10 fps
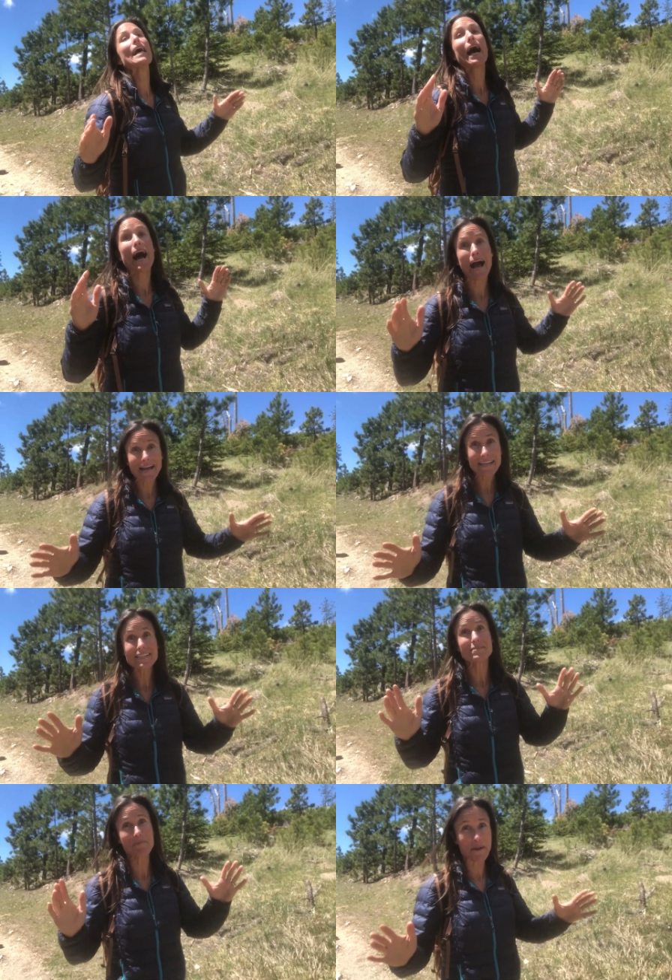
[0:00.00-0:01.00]

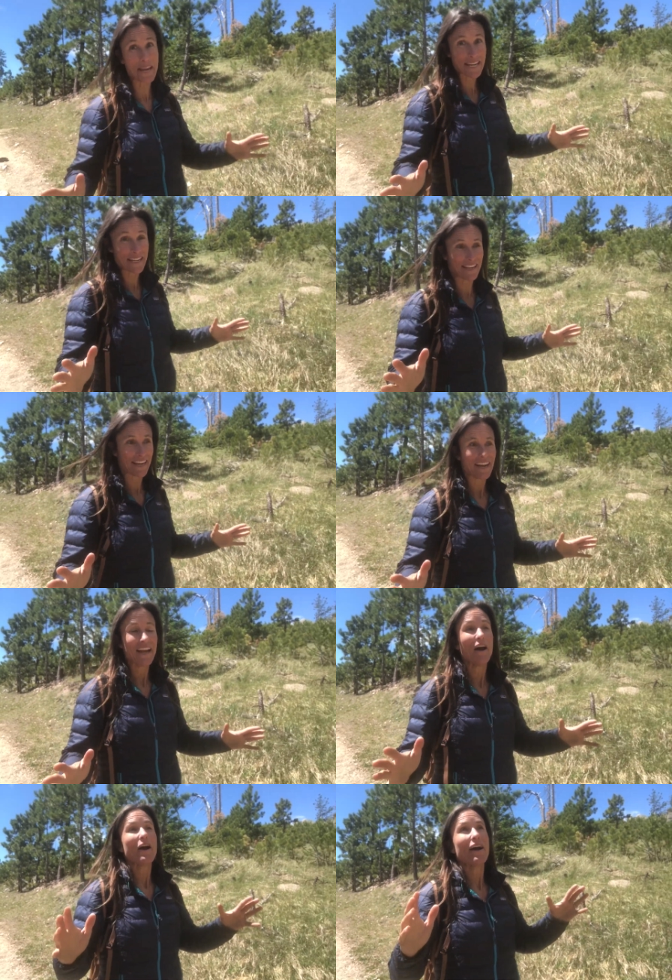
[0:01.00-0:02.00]
highest peak
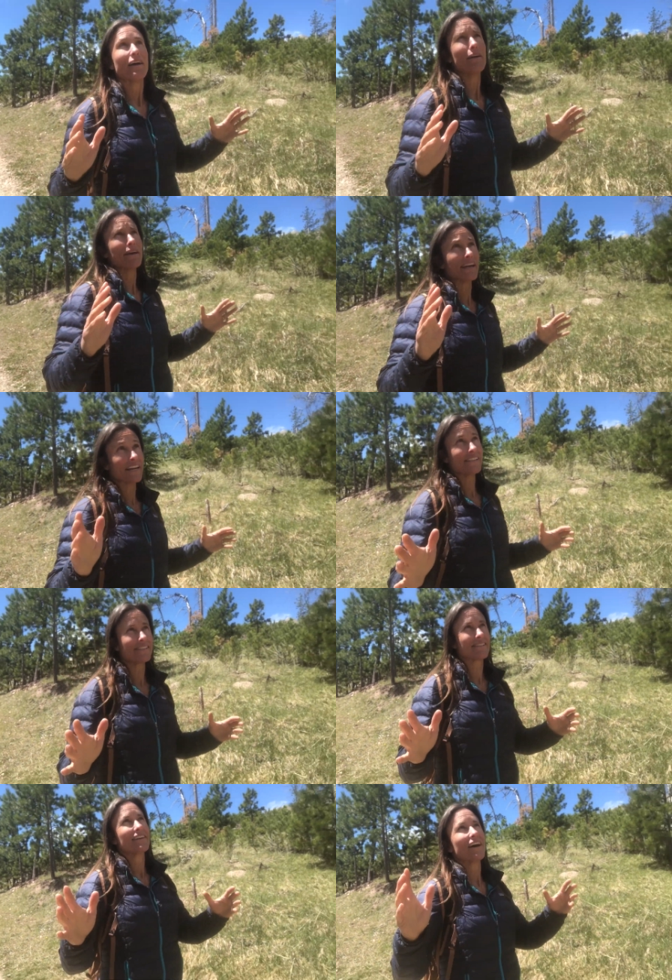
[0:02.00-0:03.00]

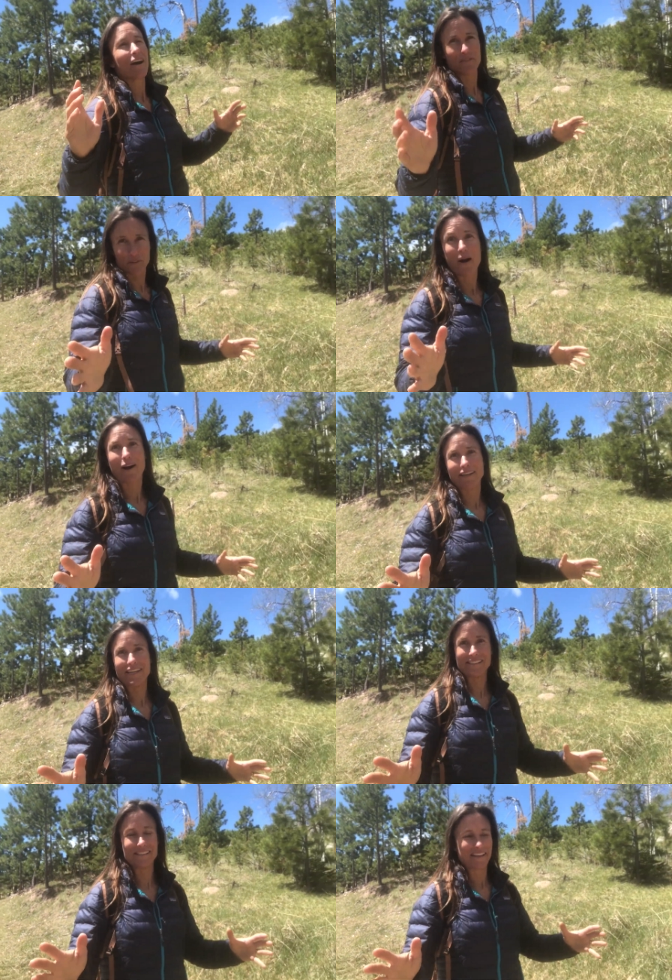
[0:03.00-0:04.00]
east of the
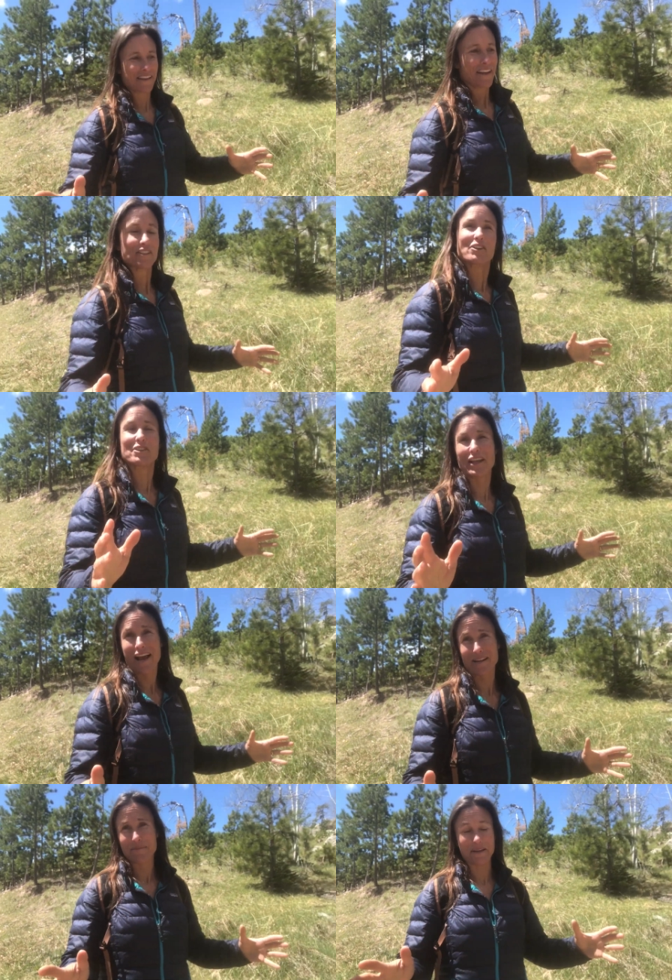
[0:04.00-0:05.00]
Rockies. It's also the
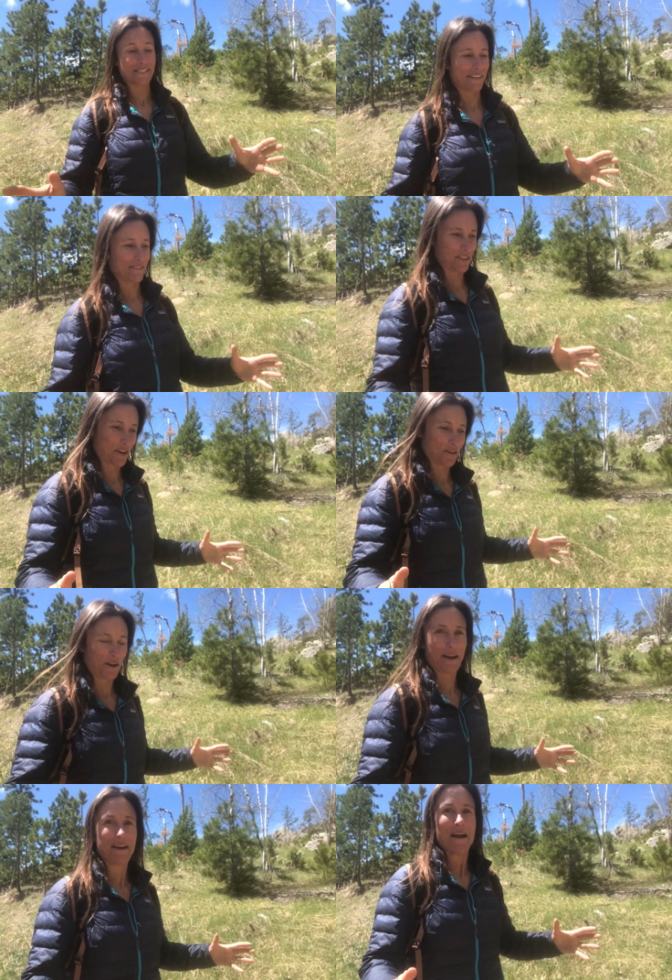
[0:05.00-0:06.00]
highest peak in South
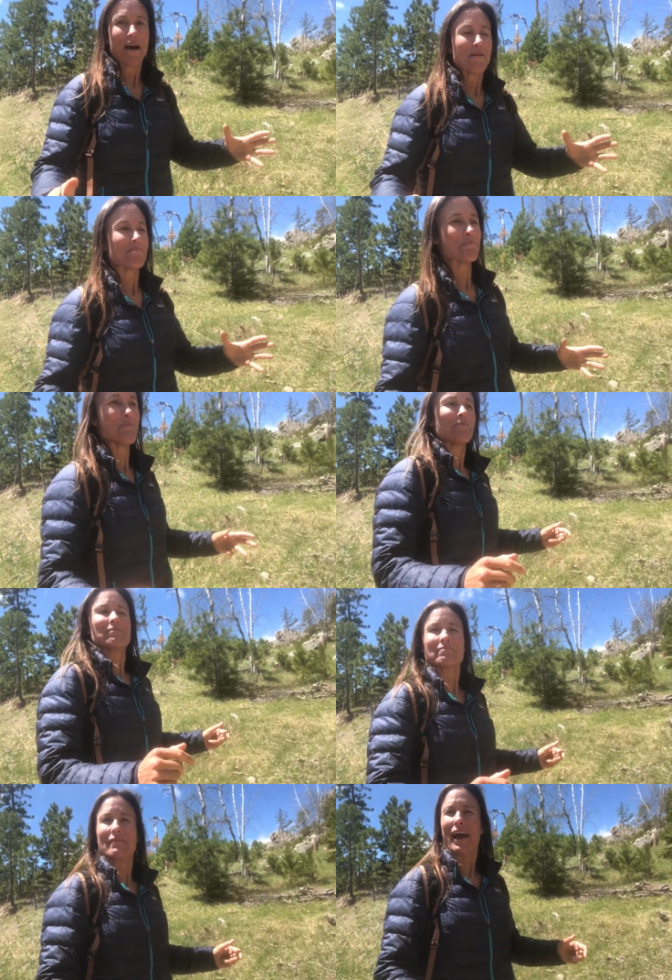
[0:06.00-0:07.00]
Dakota.
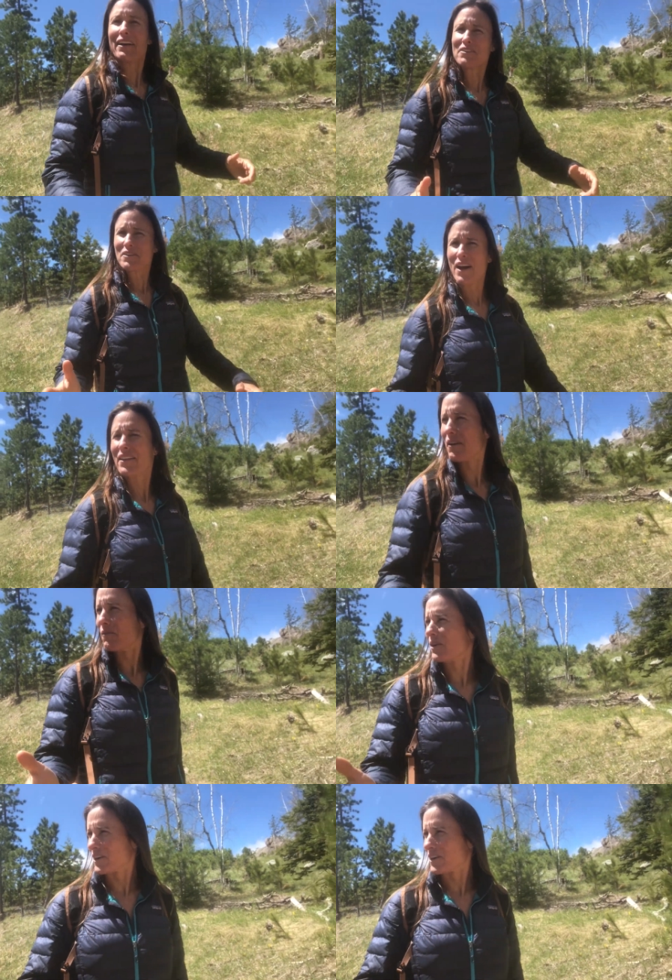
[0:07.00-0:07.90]
I don't know how that works.